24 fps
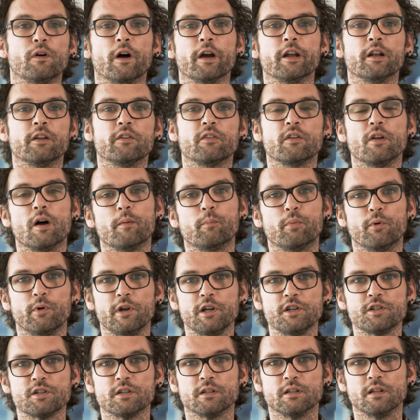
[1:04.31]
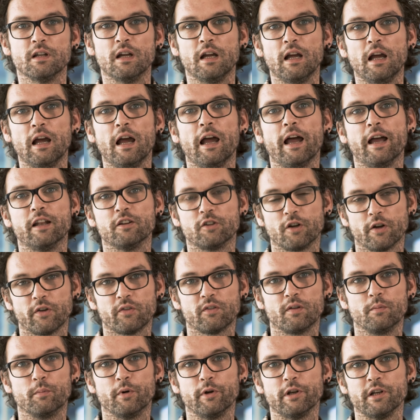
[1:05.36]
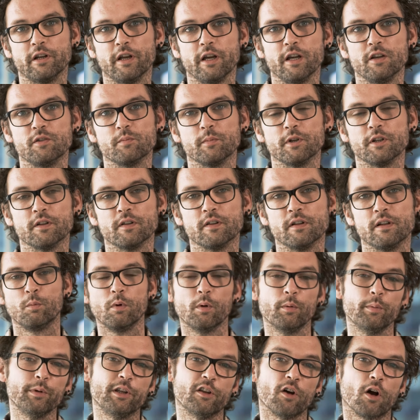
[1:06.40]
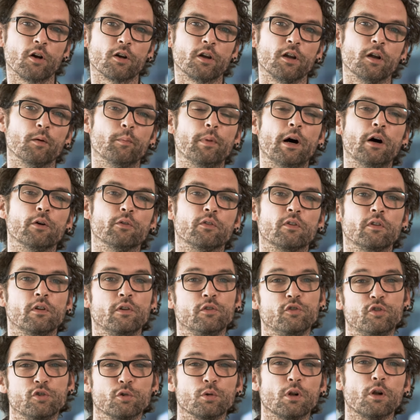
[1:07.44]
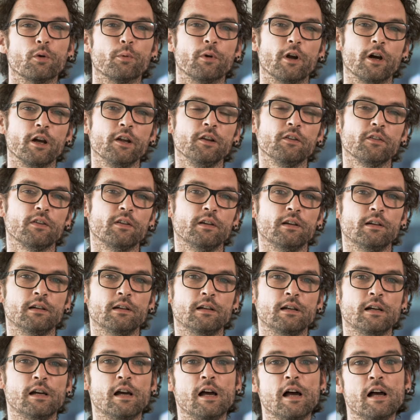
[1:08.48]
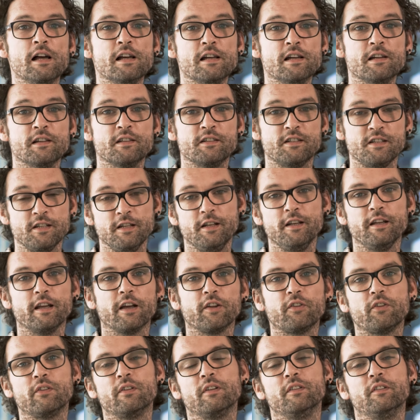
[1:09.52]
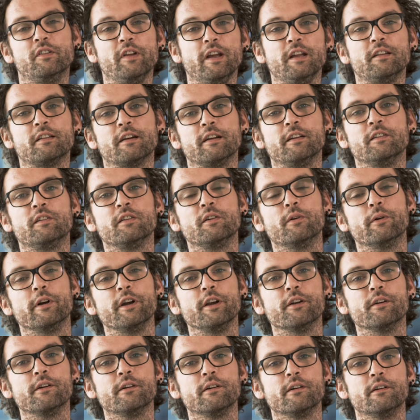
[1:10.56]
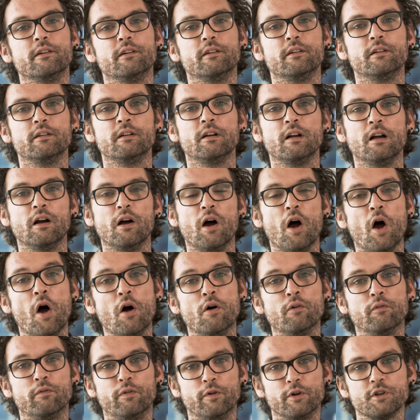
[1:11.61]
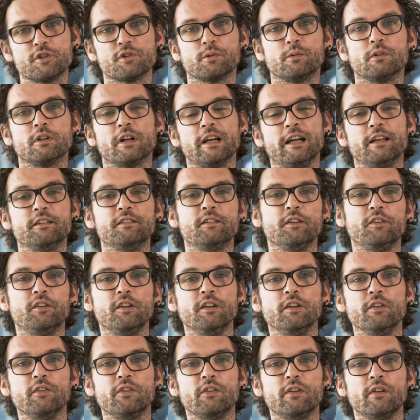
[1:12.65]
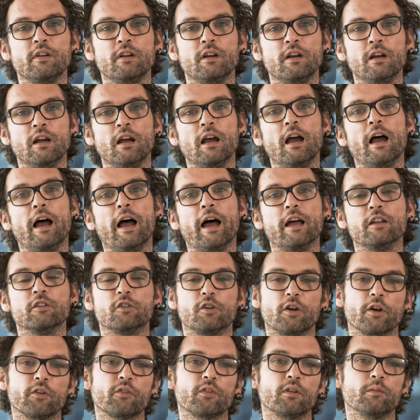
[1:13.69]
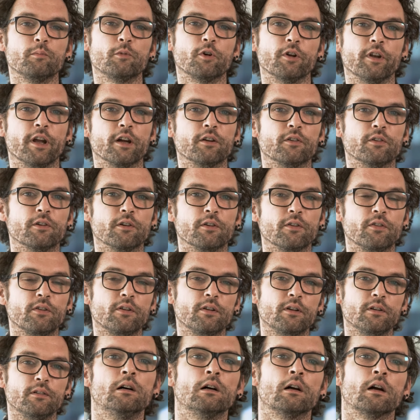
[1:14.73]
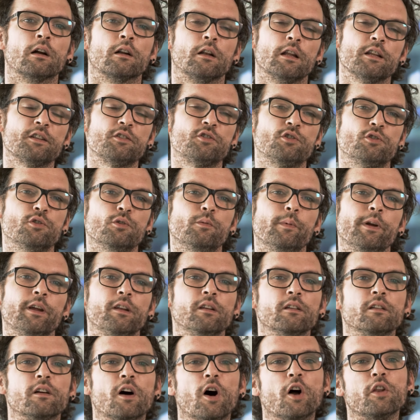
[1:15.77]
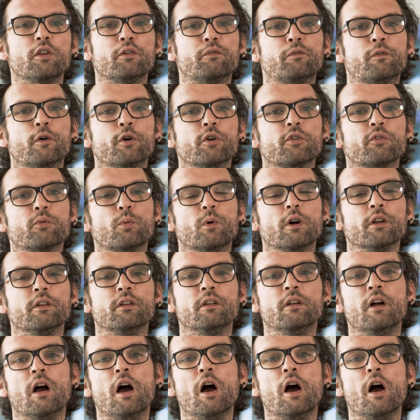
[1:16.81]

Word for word: Finance and Operation and Customer Engagement. We'll be talking about Dual Write, CDS Data Integrator, Virtual Entities, and Custom Connectors. Let's zoom in on the first one,